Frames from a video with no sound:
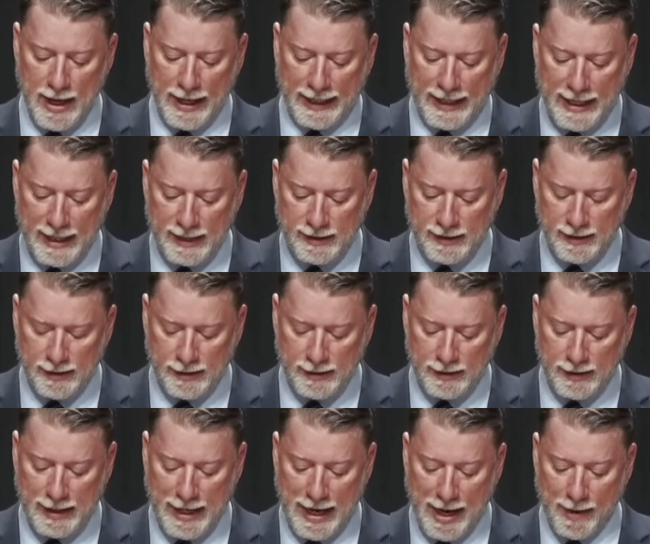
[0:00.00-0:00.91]
against
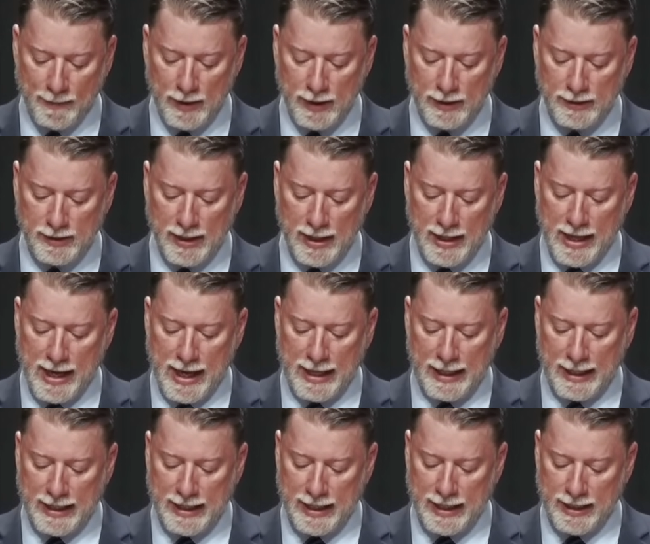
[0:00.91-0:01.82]
its inhabitants,
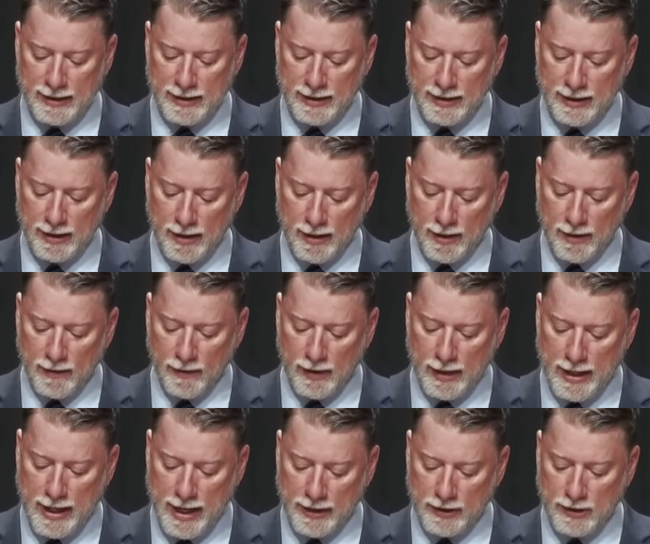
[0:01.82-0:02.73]
and against
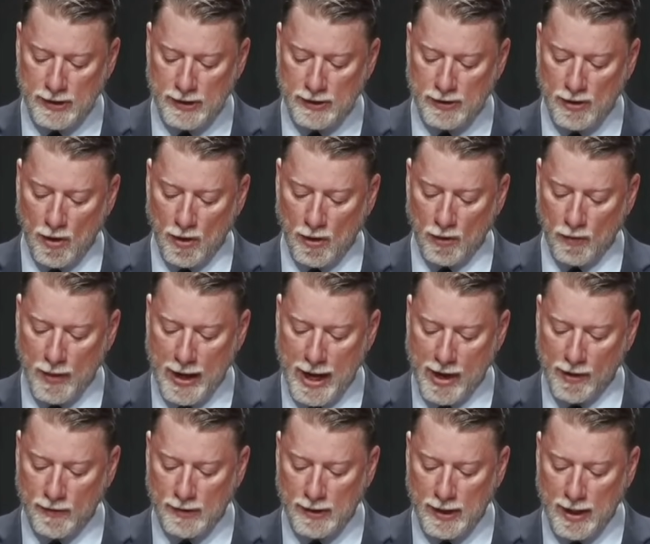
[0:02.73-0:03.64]
the nations all
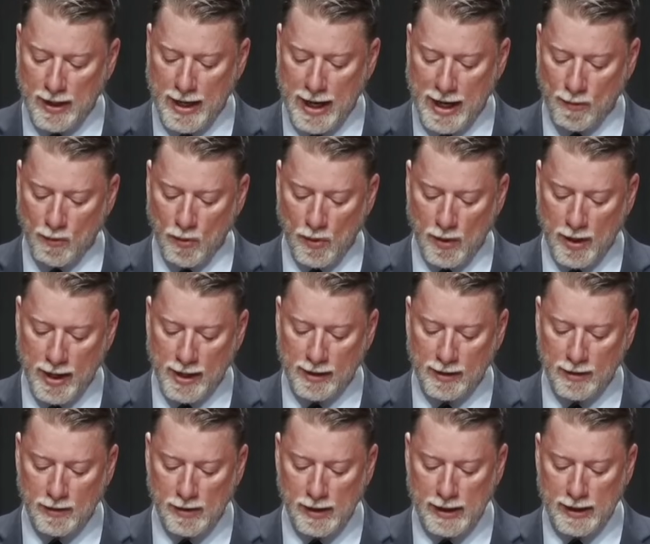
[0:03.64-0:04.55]
around, and will
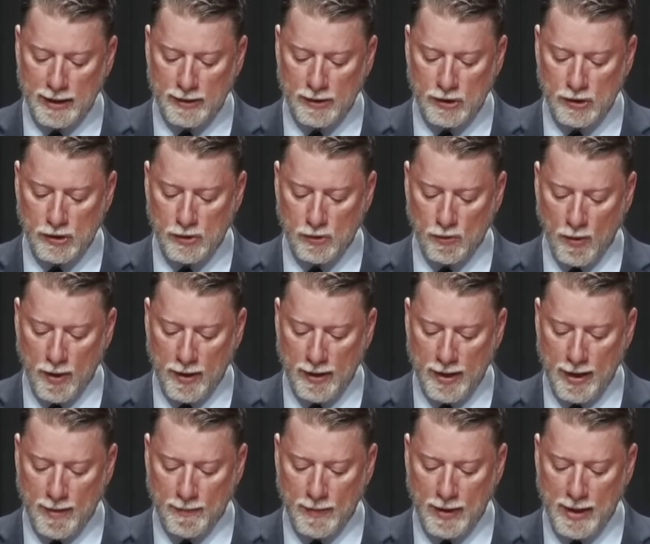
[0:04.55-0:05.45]
utterly destroy
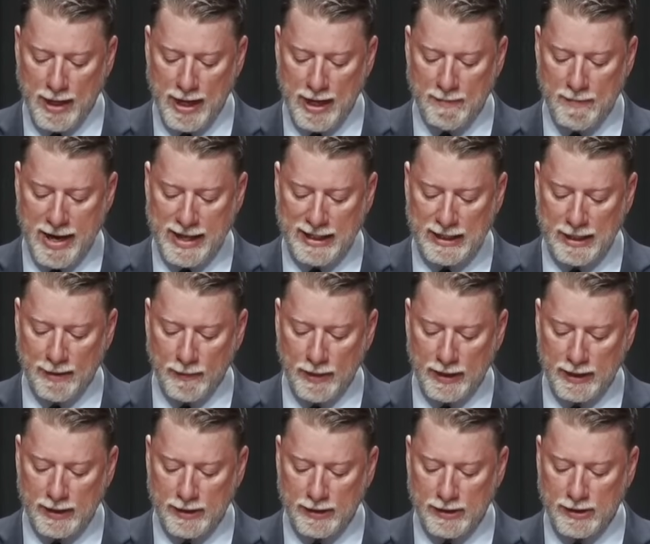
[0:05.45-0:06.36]
them and make them
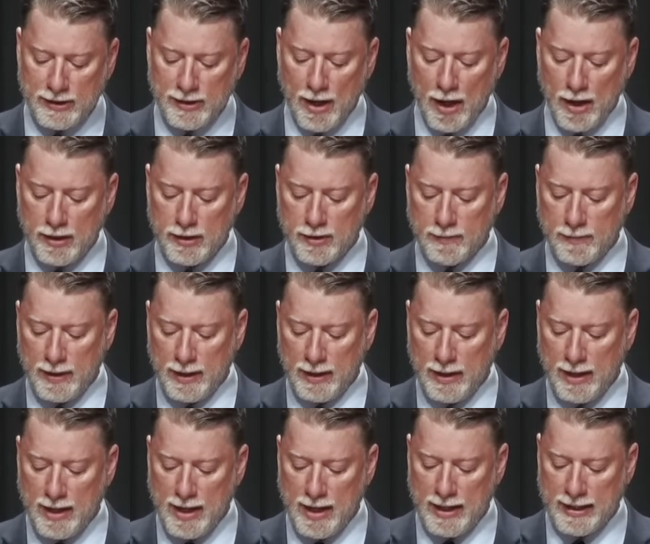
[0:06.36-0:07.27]
an
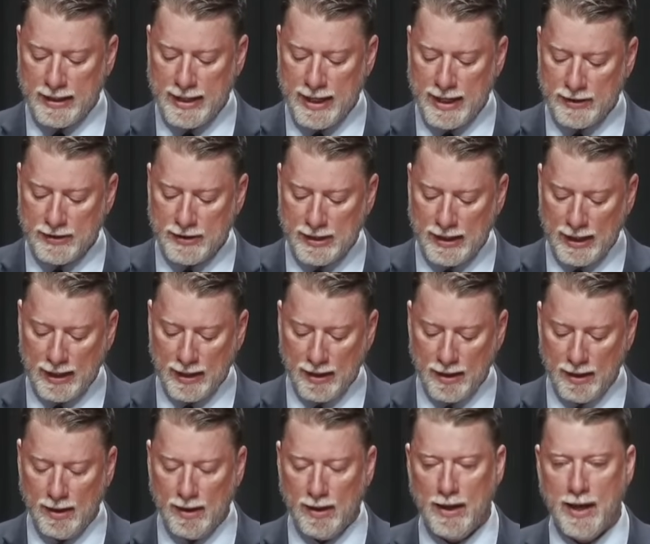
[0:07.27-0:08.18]
astonishment, a
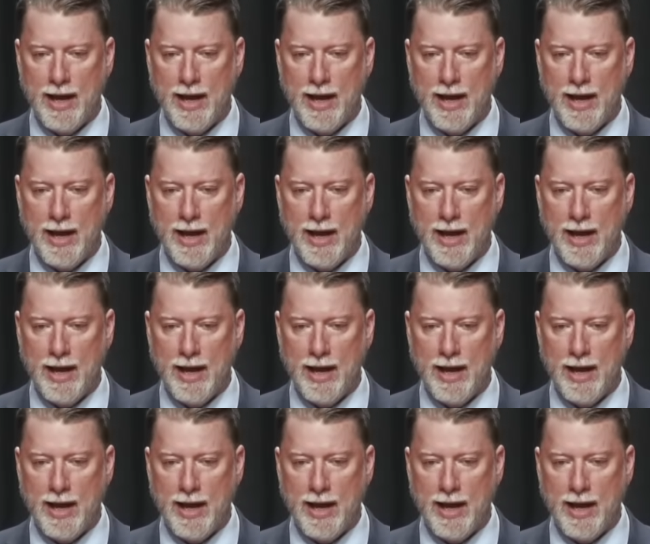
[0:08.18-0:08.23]
hissing,